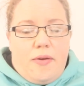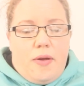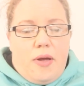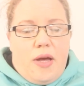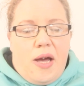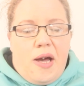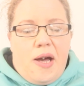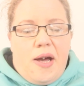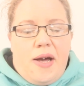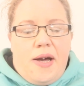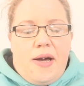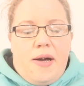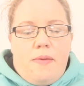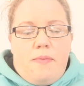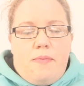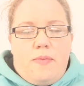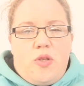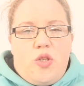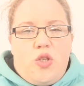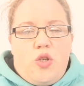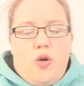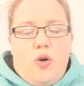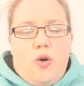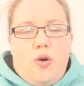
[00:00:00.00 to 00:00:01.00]

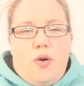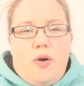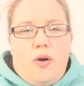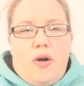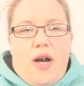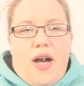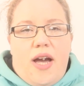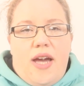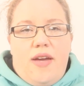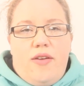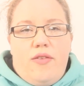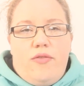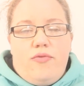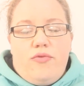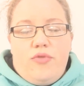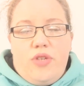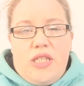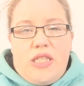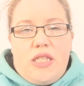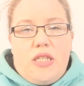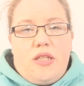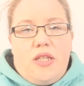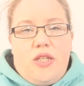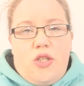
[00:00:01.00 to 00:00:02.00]
So I
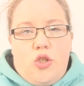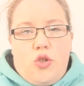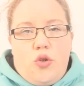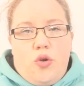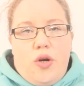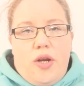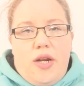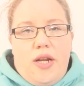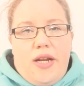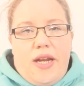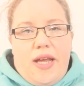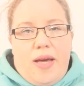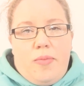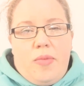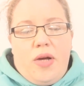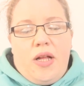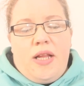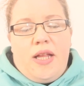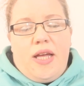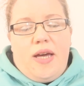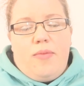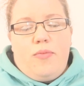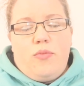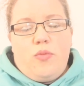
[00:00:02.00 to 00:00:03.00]
recently joined an
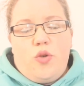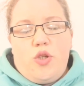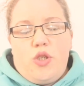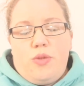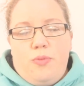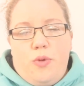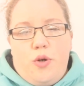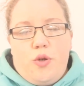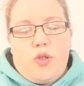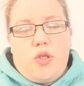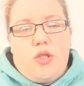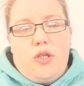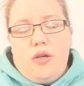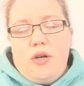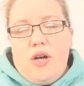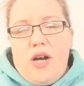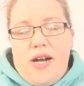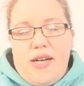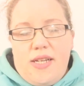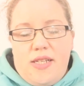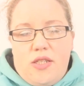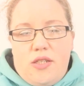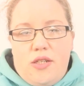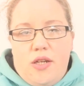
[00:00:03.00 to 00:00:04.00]
MLM, which most of you
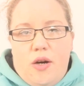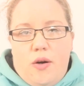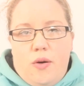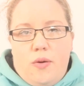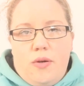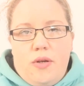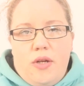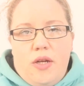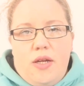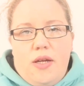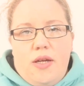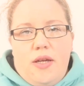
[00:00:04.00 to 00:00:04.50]
guys know.